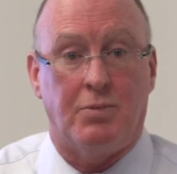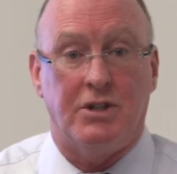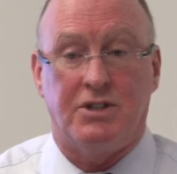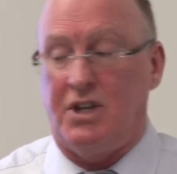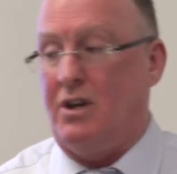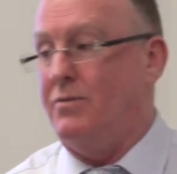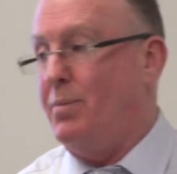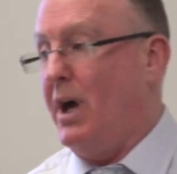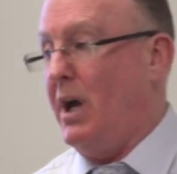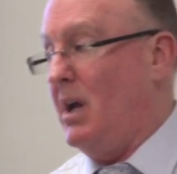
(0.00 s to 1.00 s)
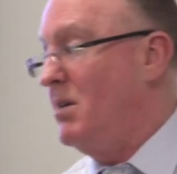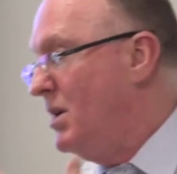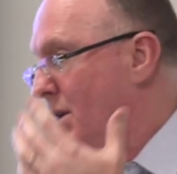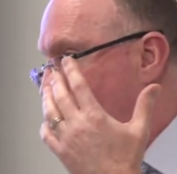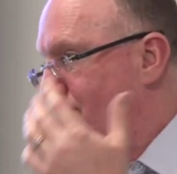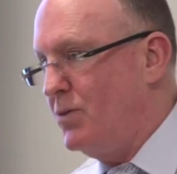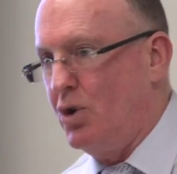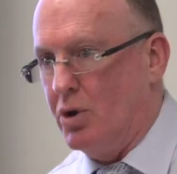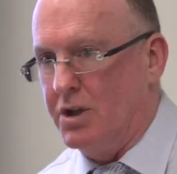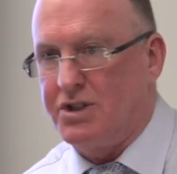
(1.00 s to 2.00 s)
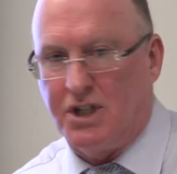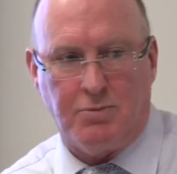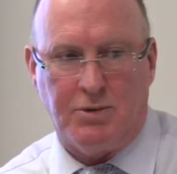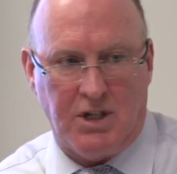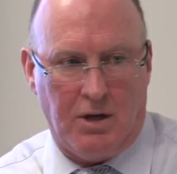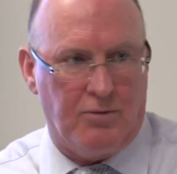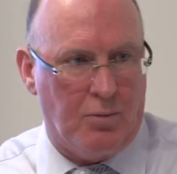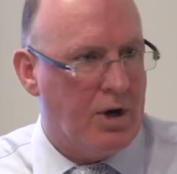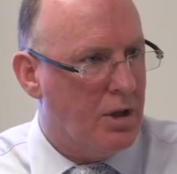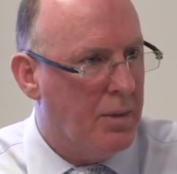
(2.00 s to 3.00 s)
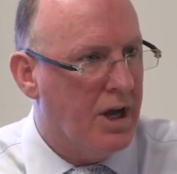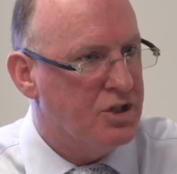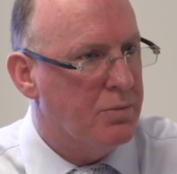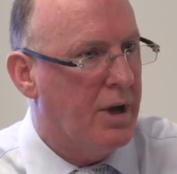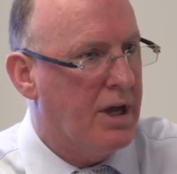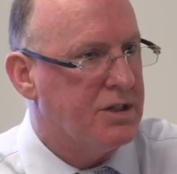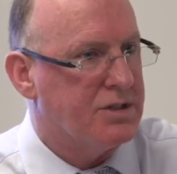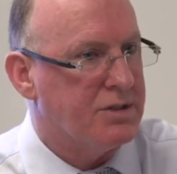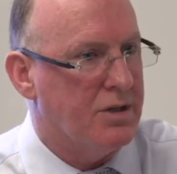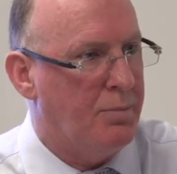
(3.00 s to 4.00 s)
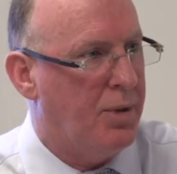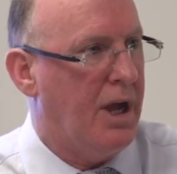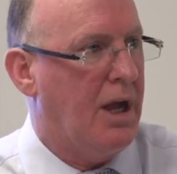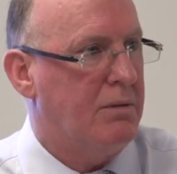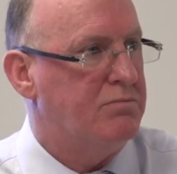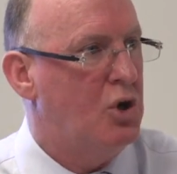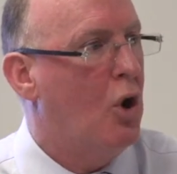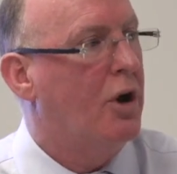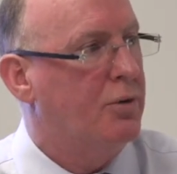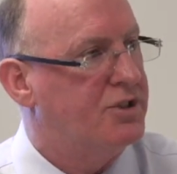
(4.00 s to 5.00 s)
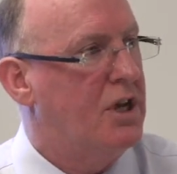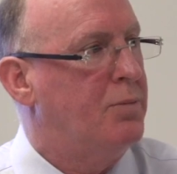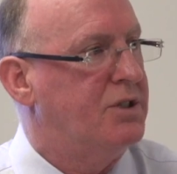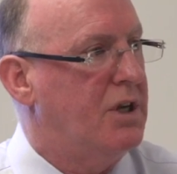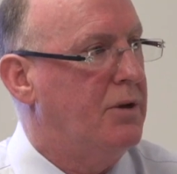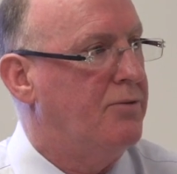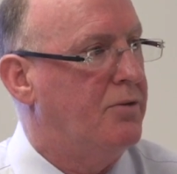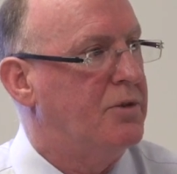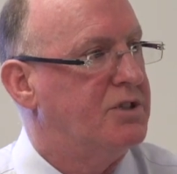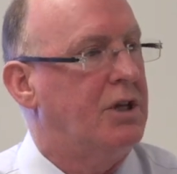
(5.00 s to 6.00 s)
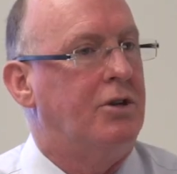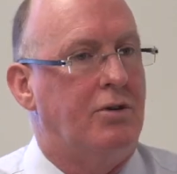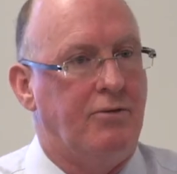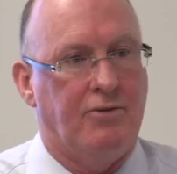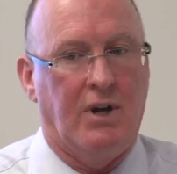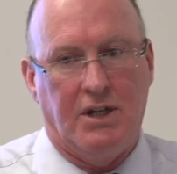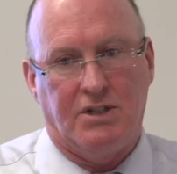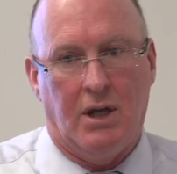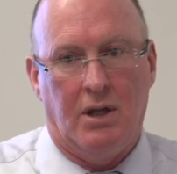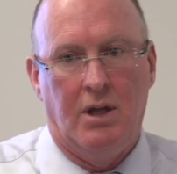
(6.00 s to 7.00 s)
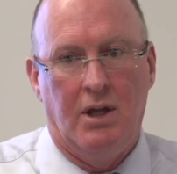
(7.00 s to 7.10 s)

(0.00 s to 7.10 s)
but instead of paying, call it 6% from one of the major banks, I'm paying 9 or 10% from a secondary financier.